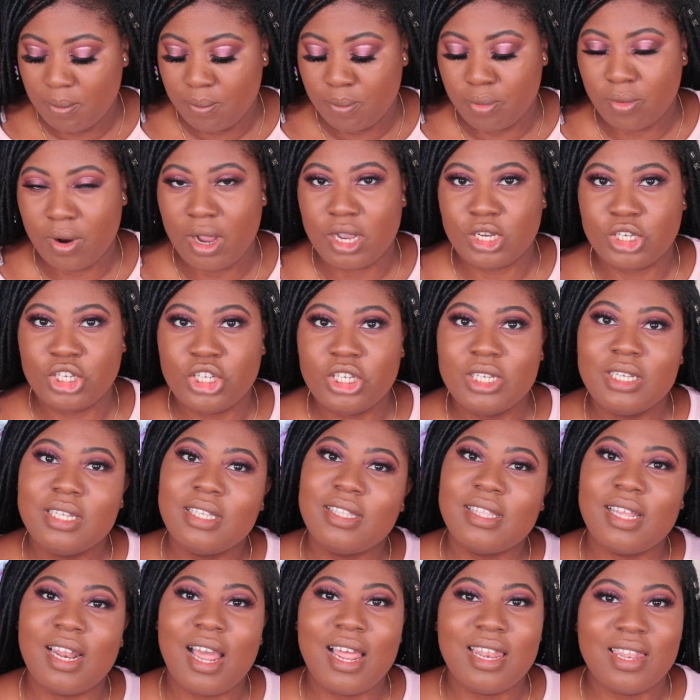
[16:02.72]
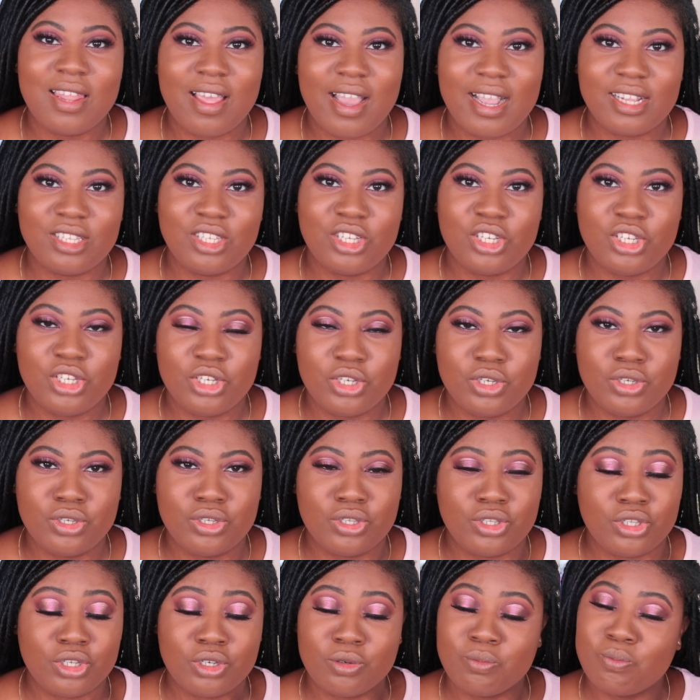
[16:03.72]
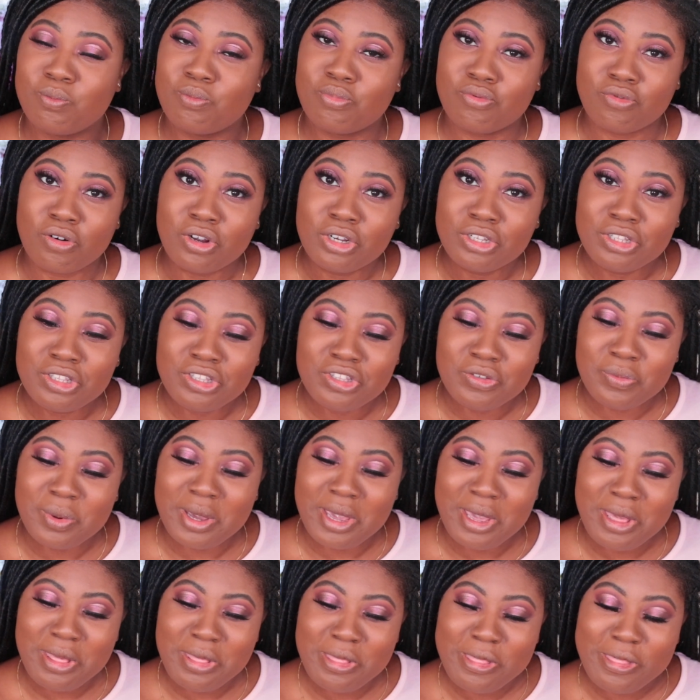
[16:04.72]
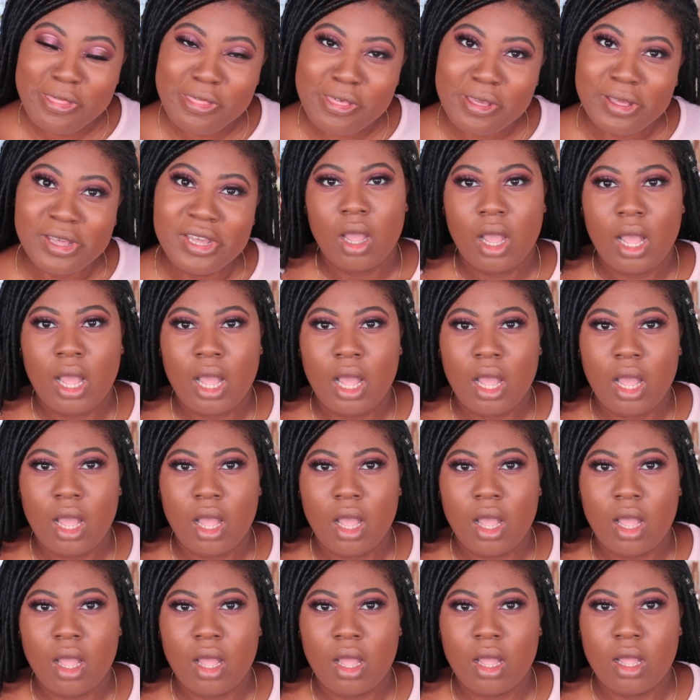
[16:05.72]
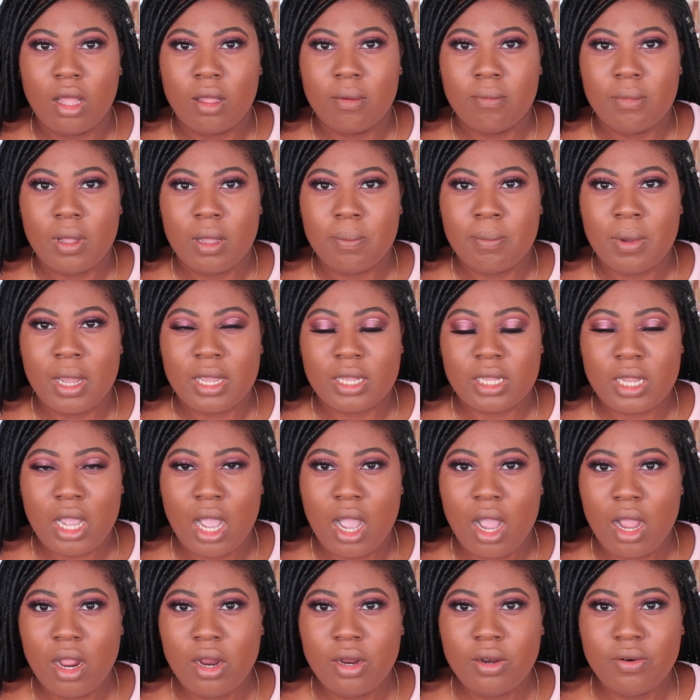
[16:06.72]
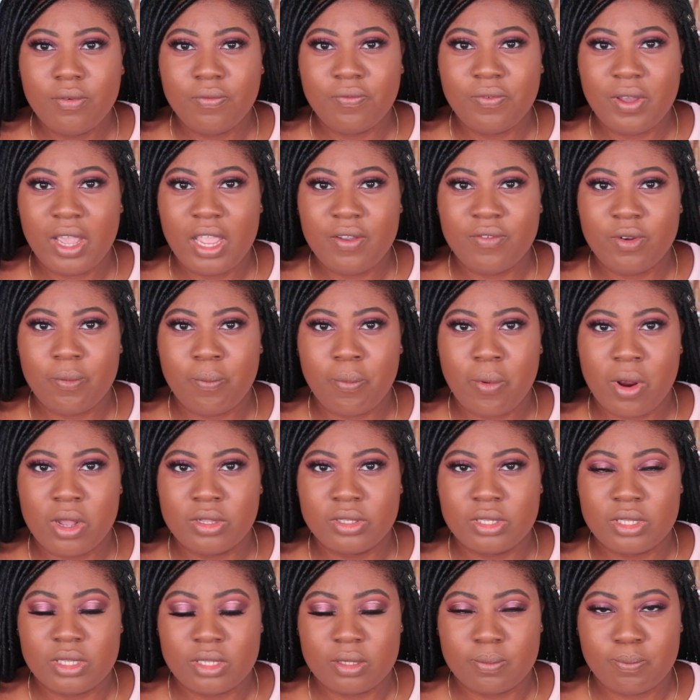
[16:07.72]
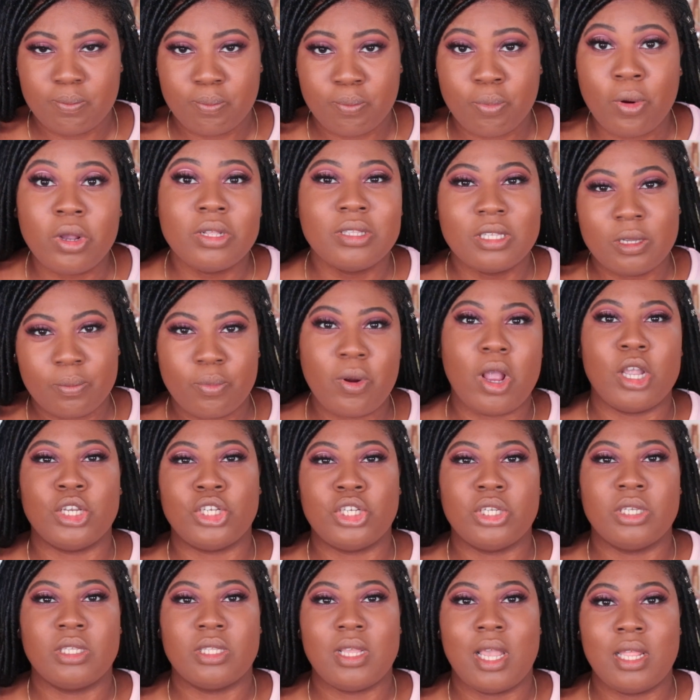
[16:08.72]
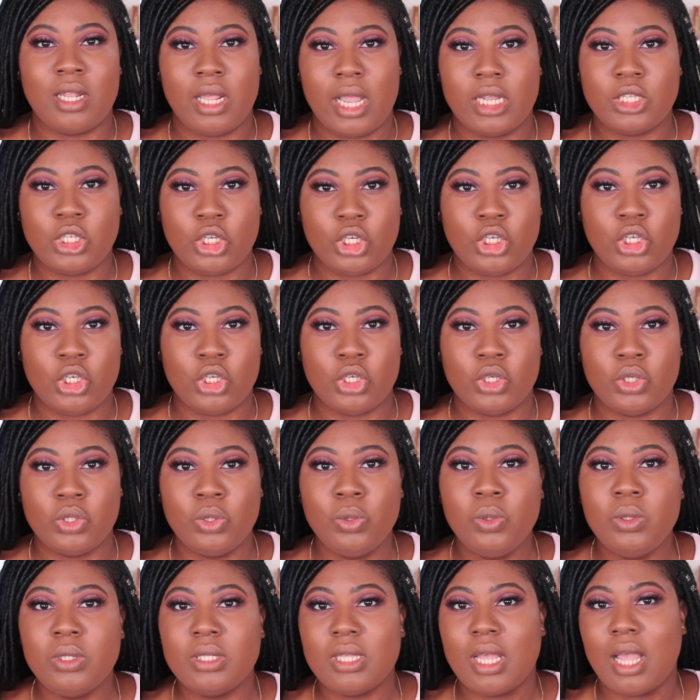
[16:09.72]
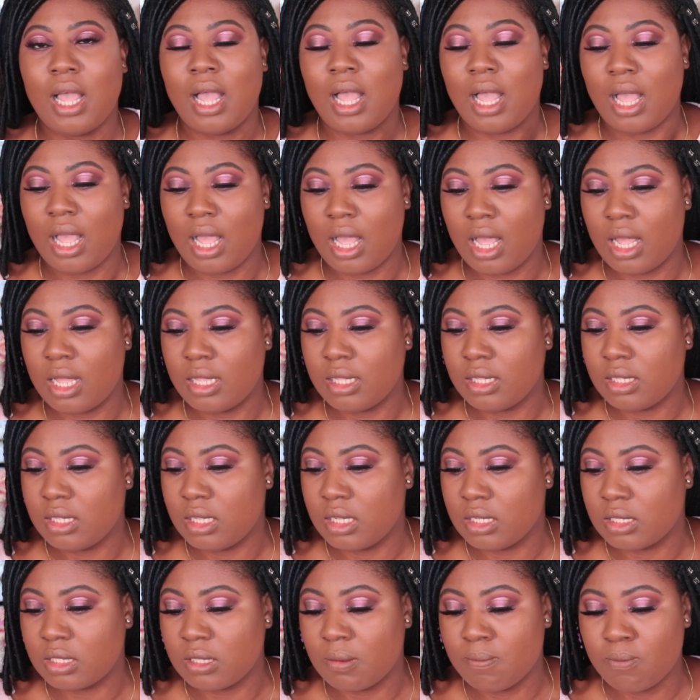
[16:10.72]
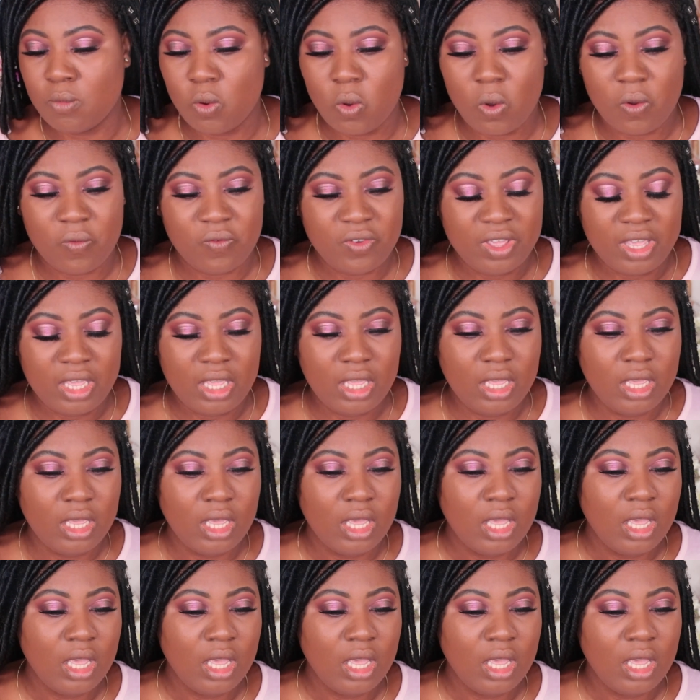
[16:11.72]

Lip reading: brushes that I like to use to bronze with. My current favorite bronzer brushes I like to use is the Morphe